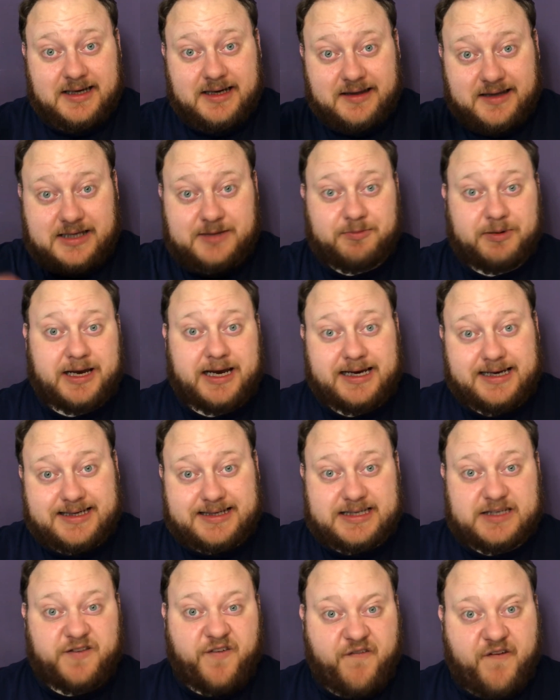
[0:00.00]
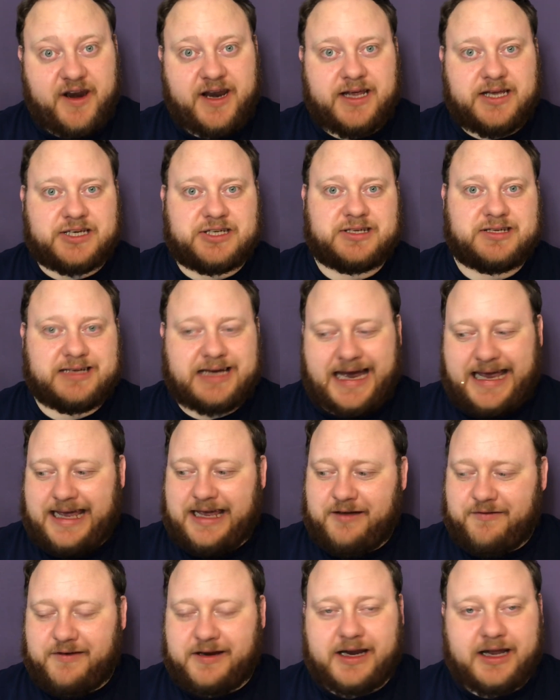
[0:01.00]
this playlist is finished,
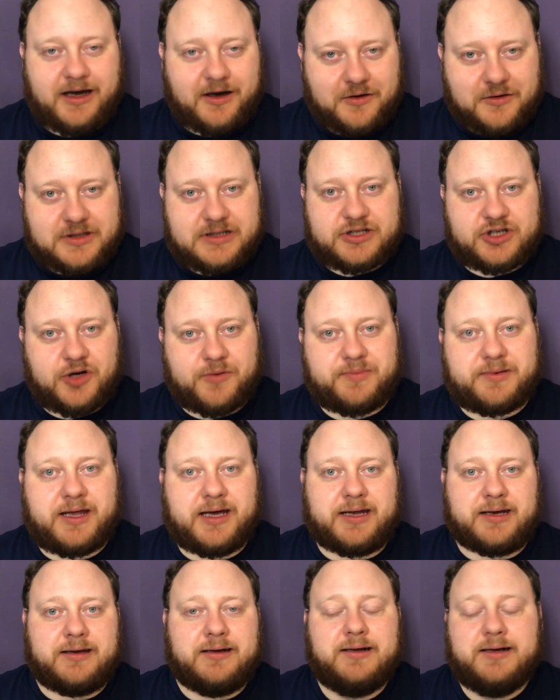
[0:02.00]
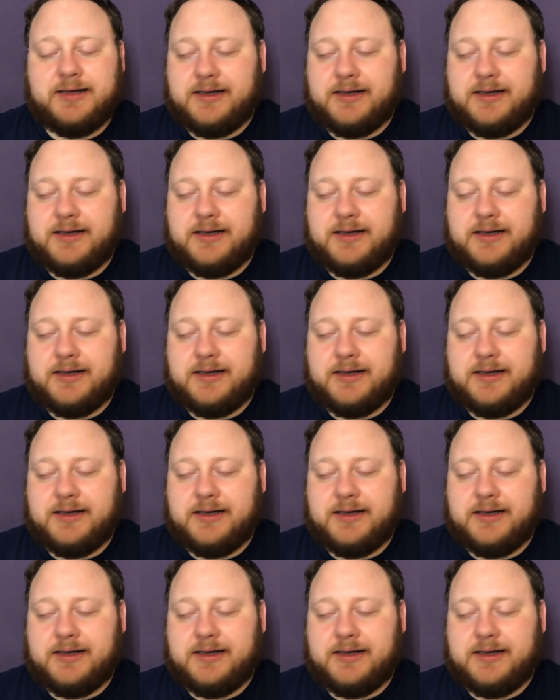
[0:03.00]
80 videos, job done.